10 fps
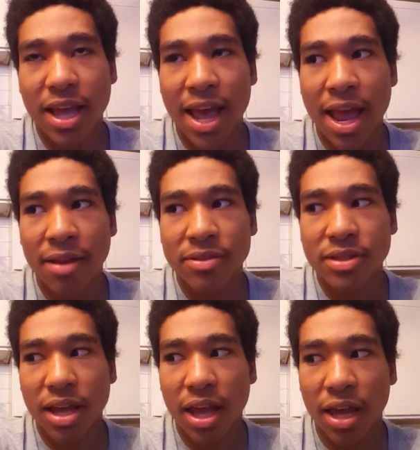
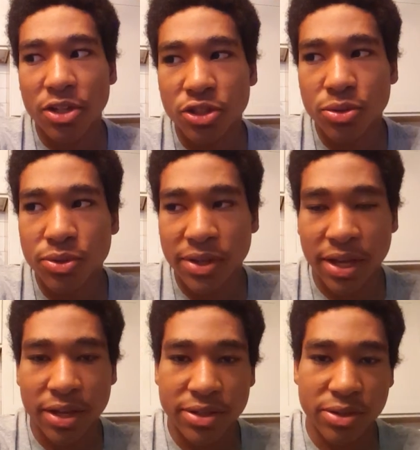and
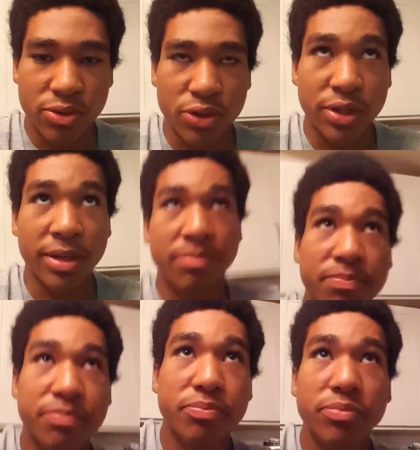ageusia is usually
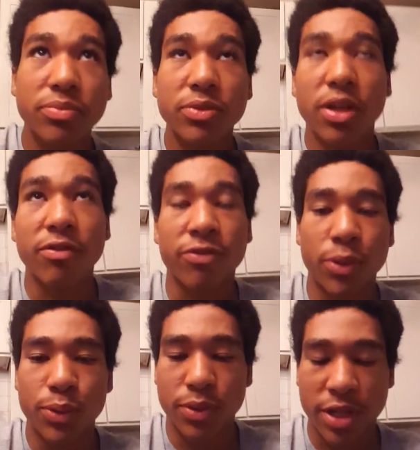
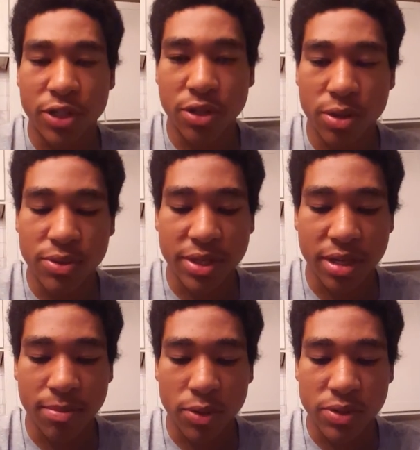confused with
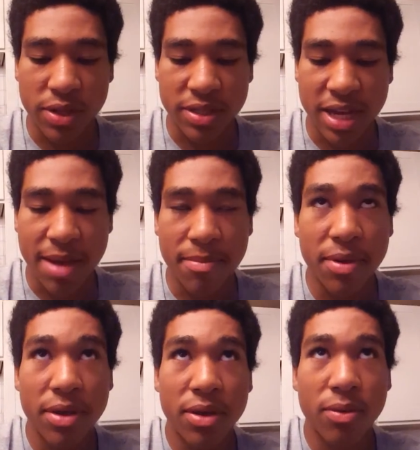agenosia most of the time
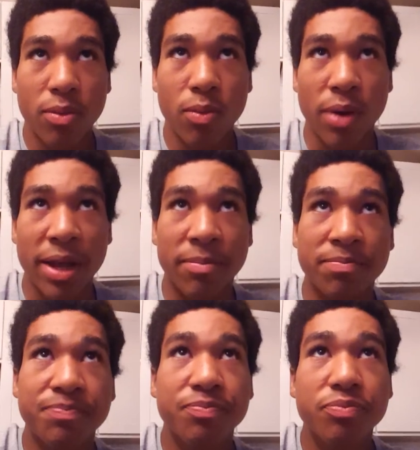
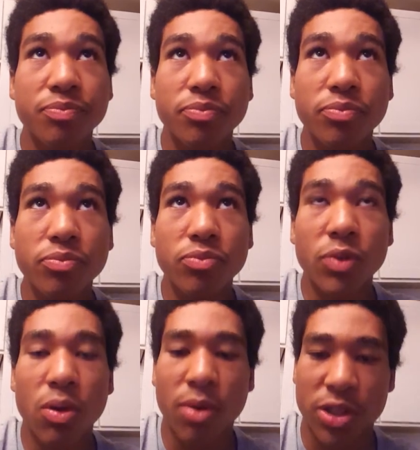when
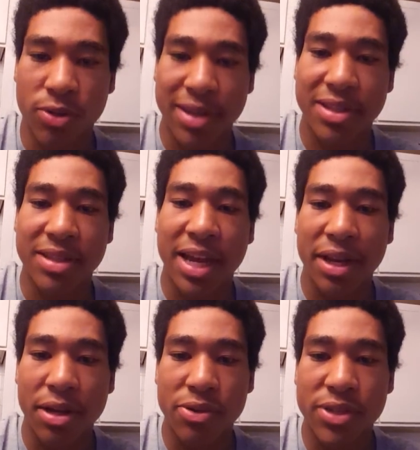one tries to
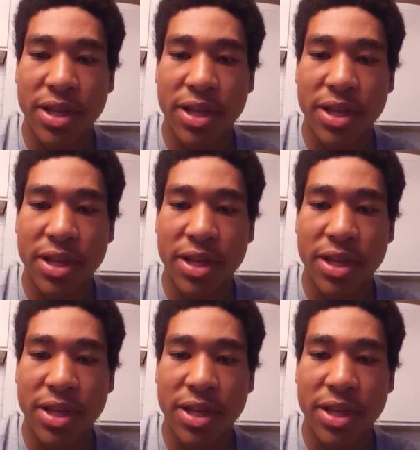diagnose